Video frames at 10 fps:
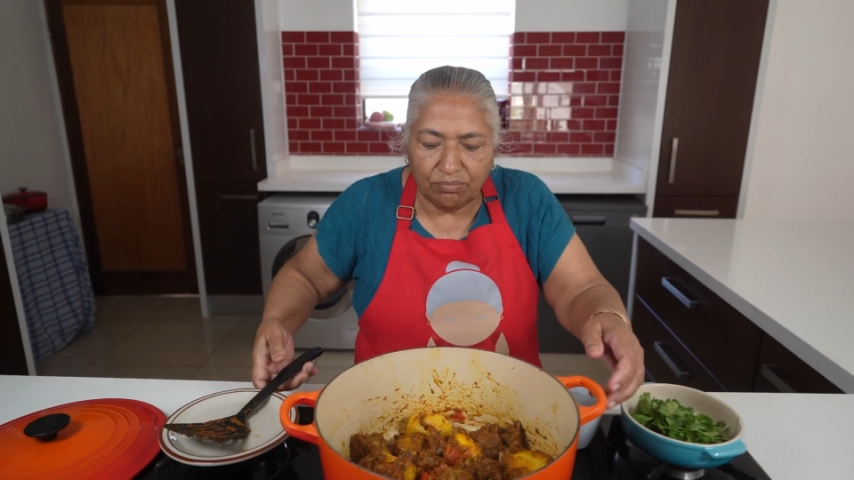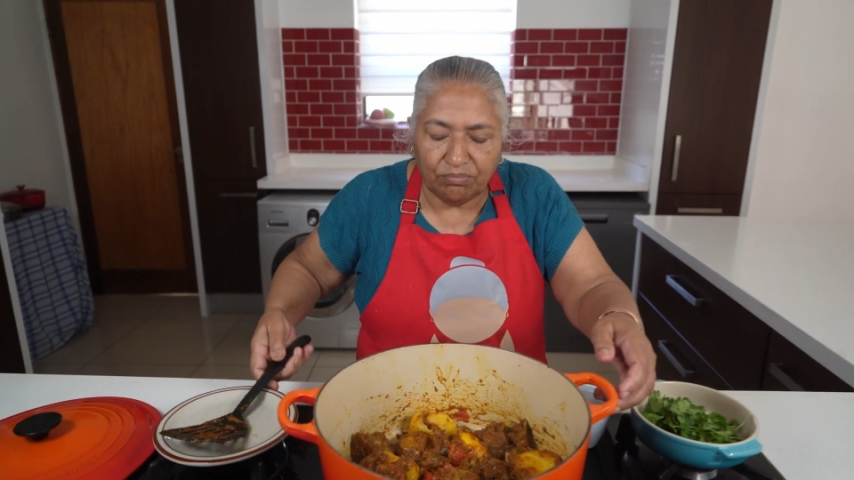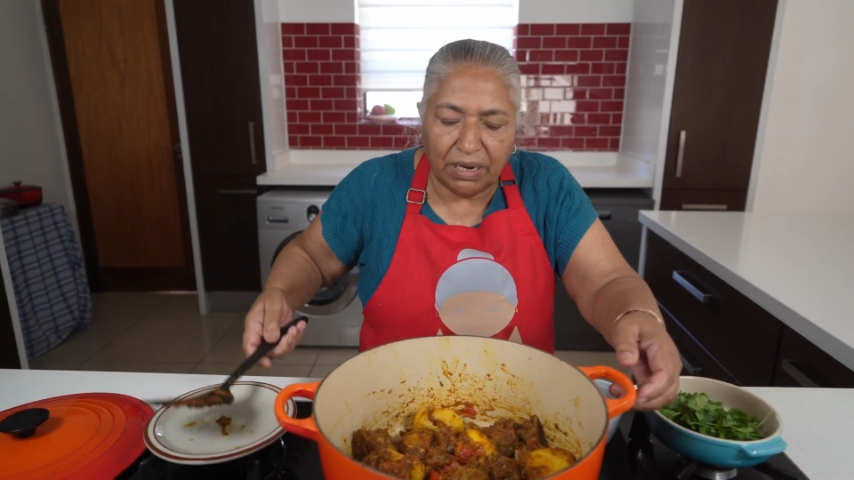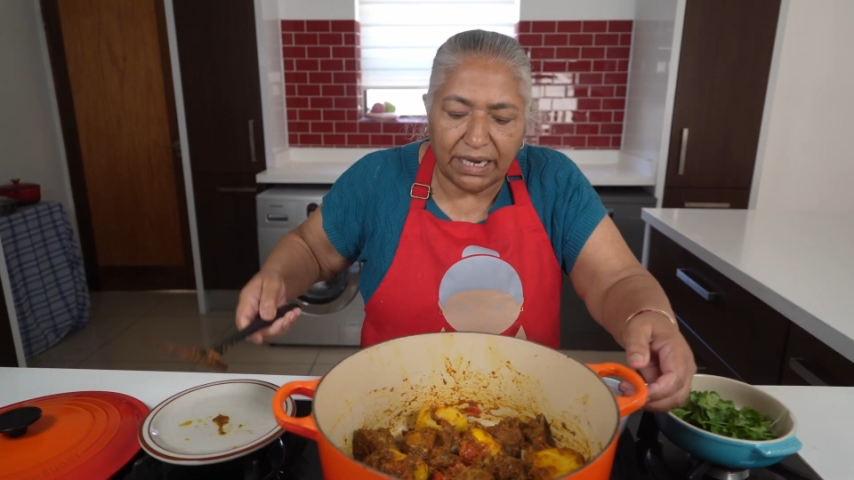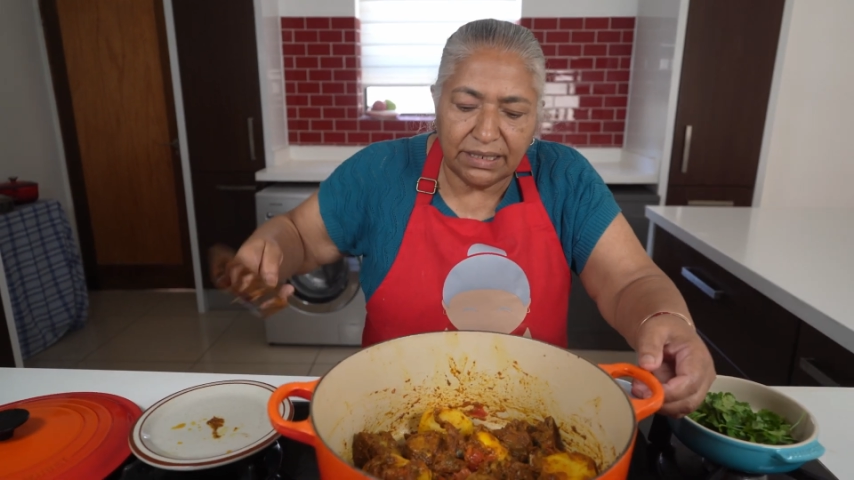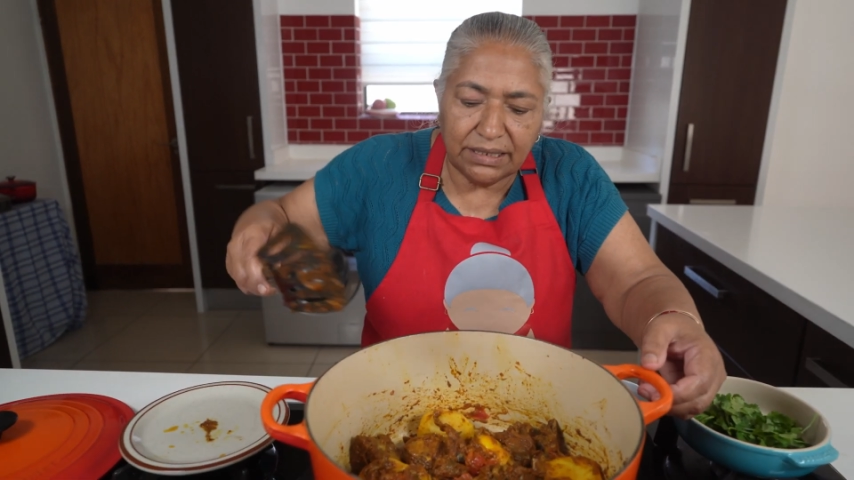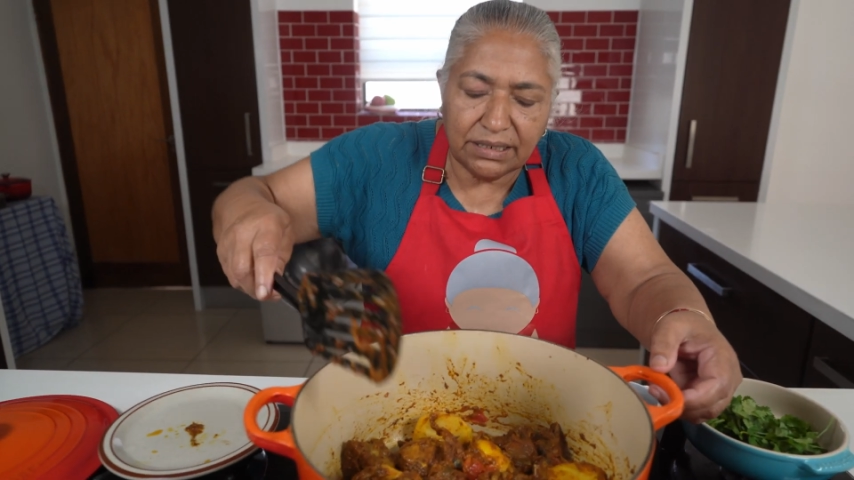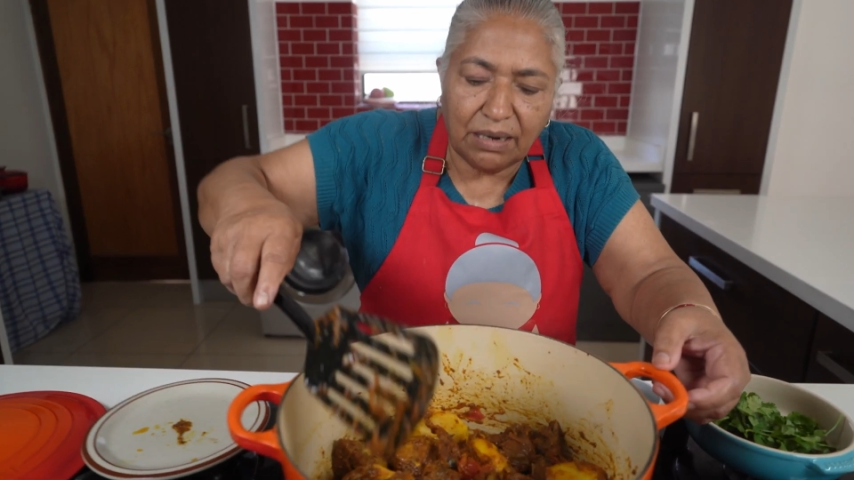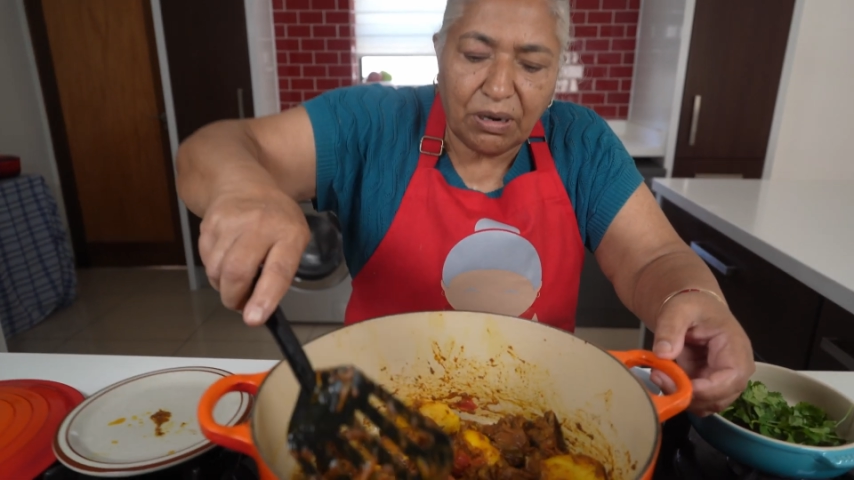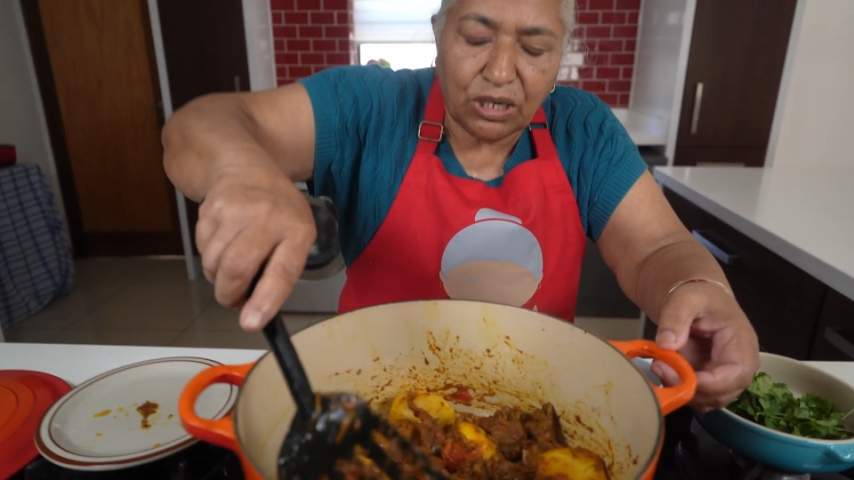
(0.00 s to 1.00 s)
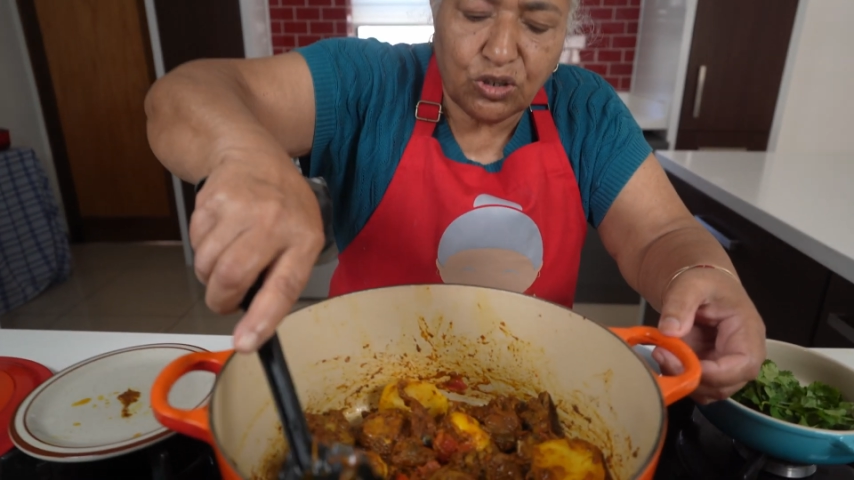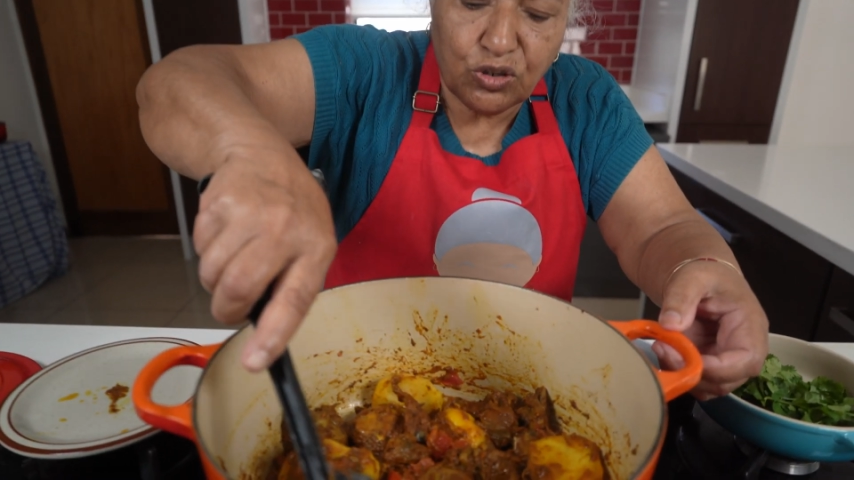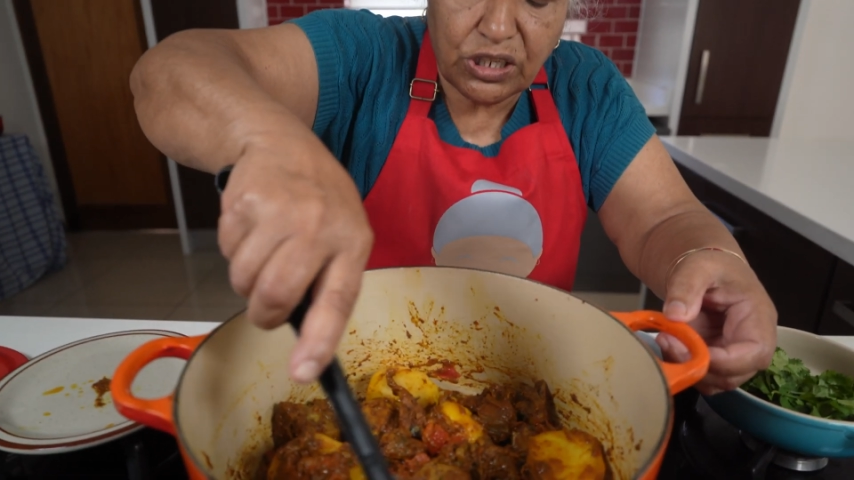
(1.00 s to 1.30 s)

my tomatoes